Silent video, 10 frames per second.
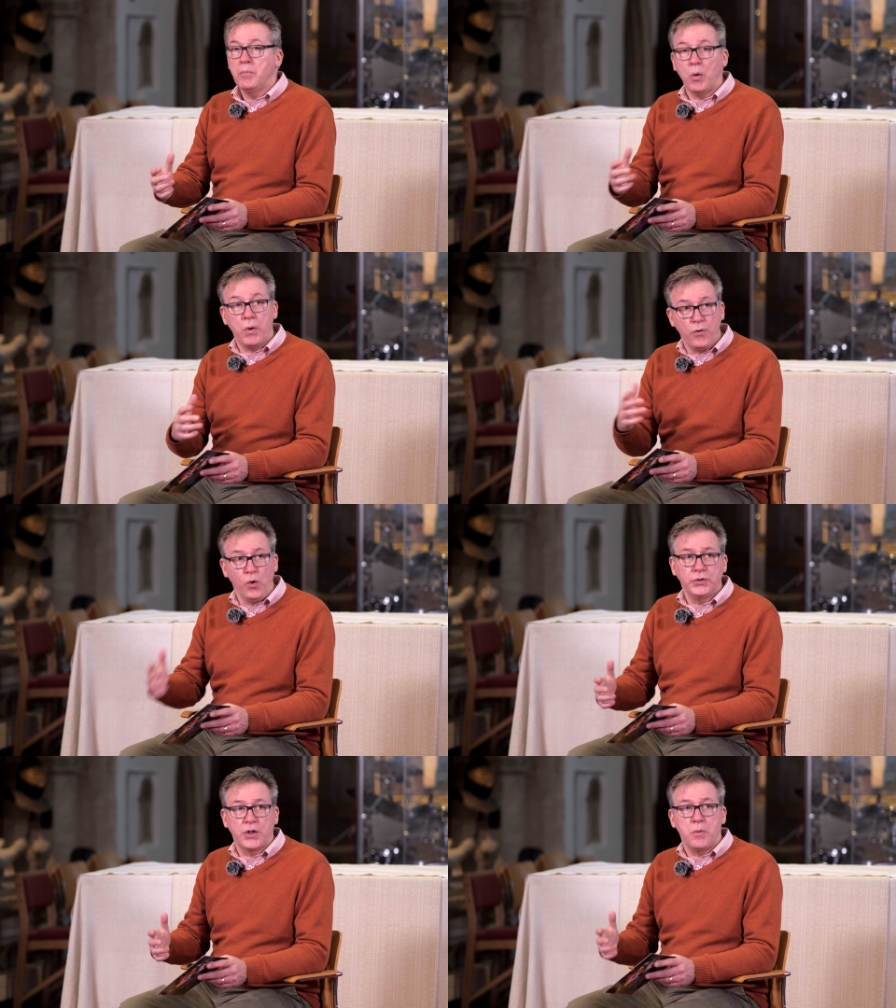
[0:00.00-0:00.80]
But we've
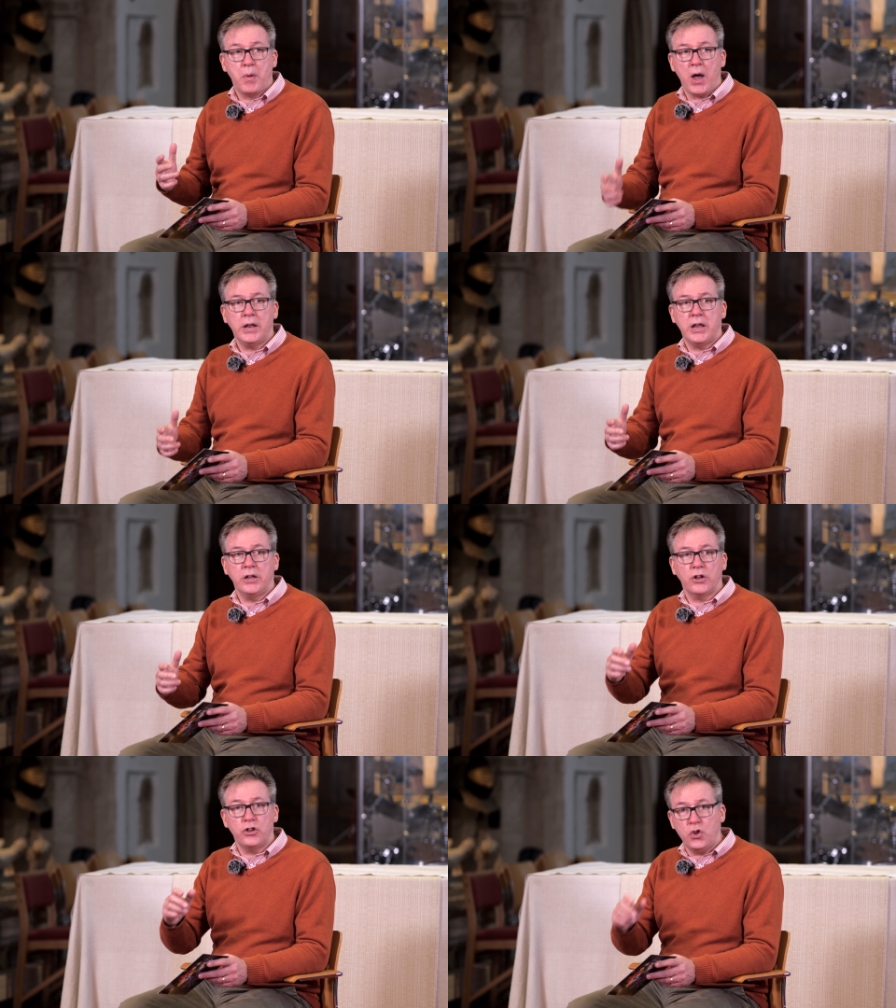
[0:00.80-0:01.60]
also
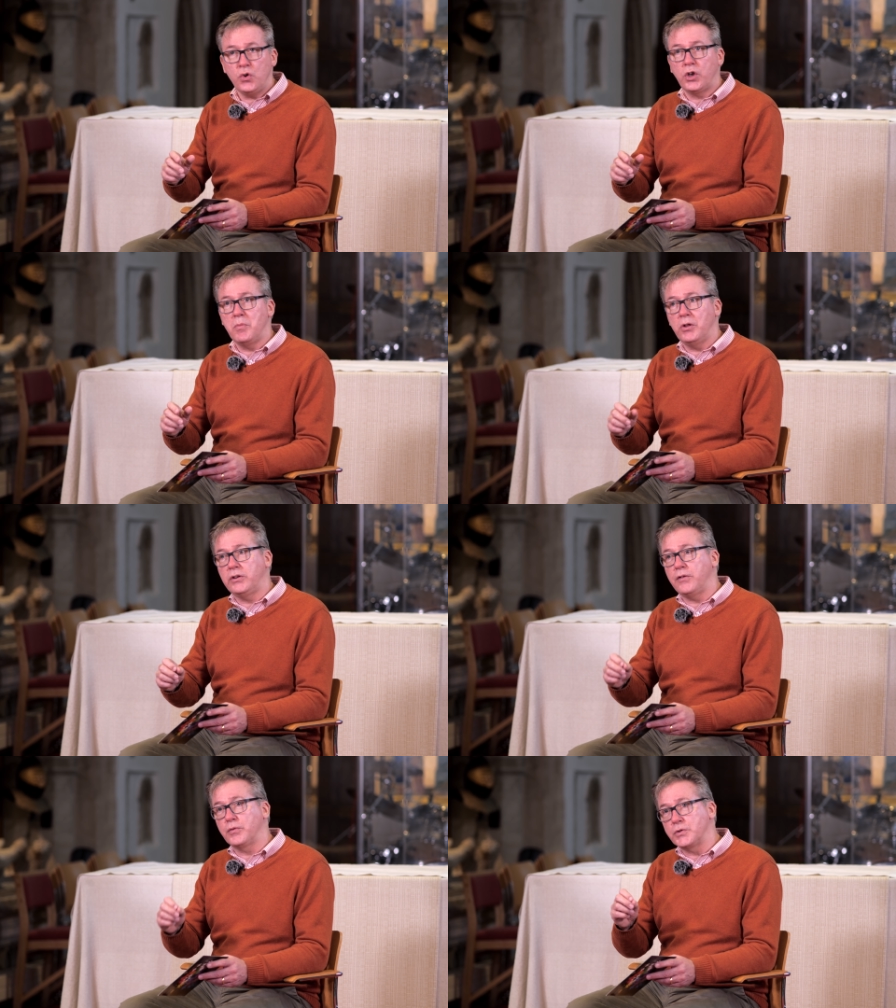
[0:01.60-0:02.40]
pioneered a new
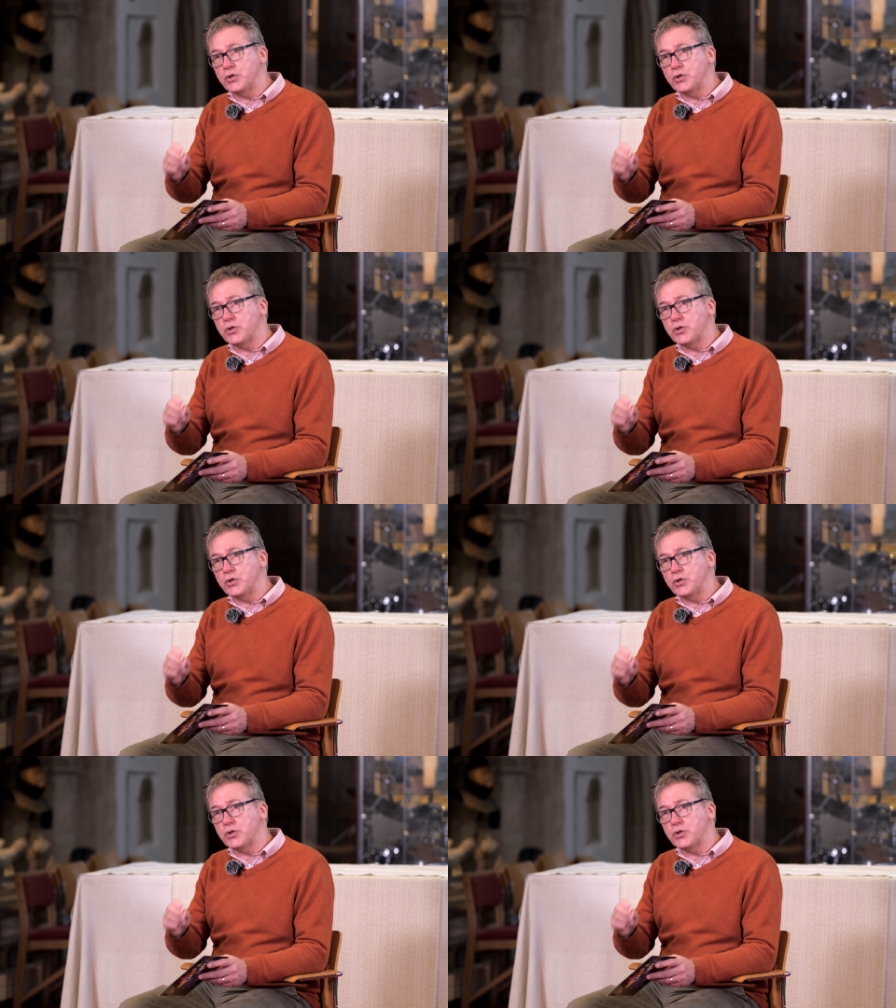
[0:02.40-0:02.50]
community from